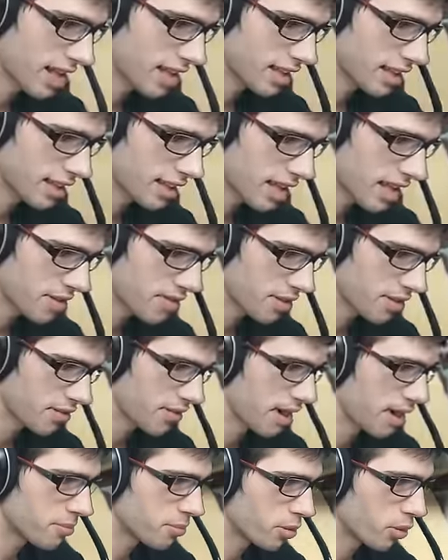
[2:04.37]
eh? I love the
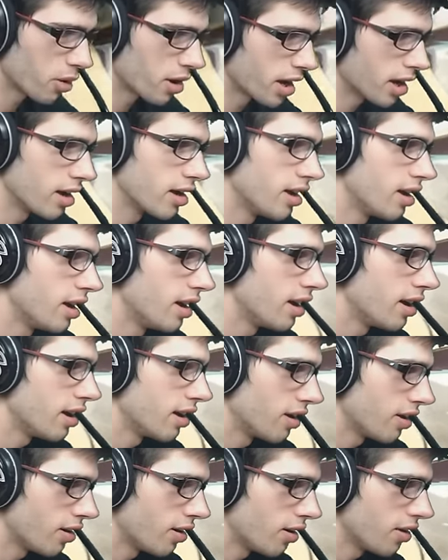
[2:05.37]
red border
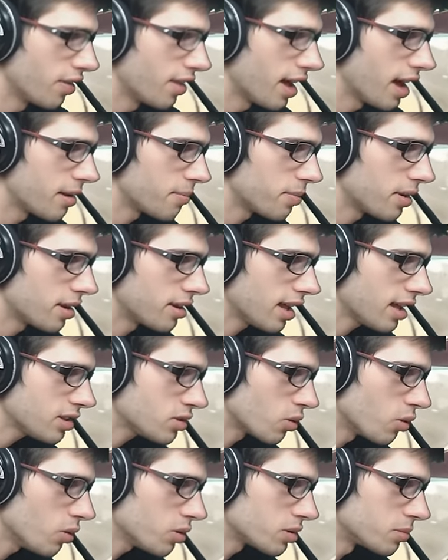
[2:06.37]
on that. But
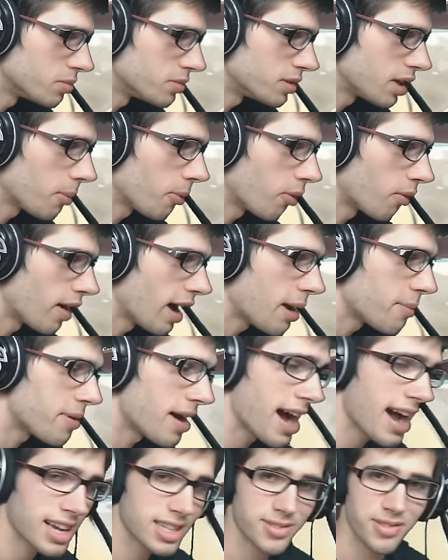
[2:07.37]
that's awesome. Double rare
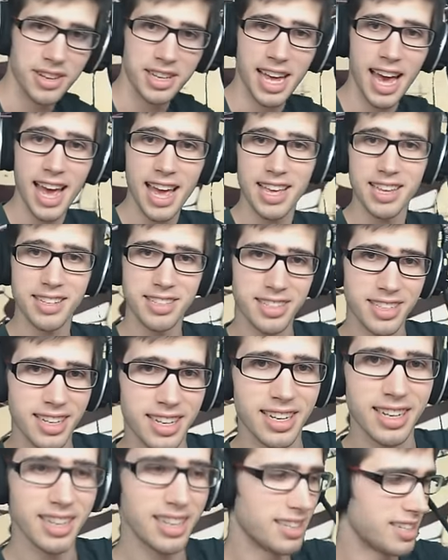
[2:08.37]
packs for days.
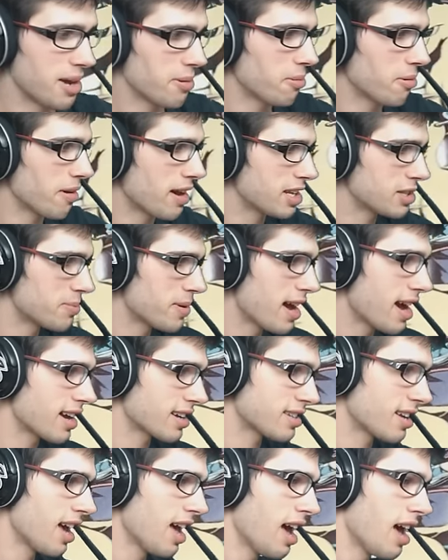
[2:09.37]
Double rares
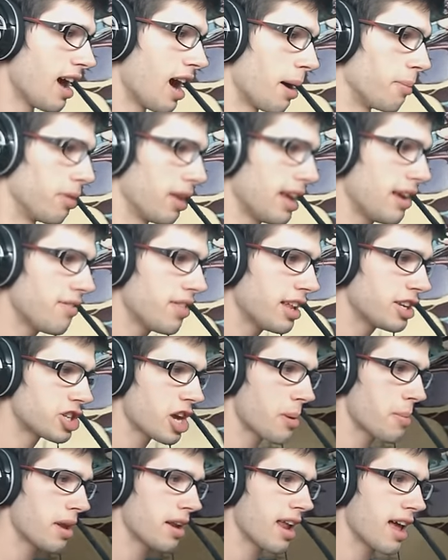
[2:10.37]
packs. I believe that
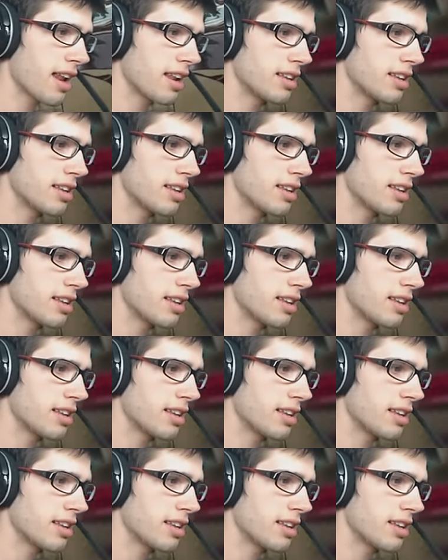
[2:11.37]
Gemming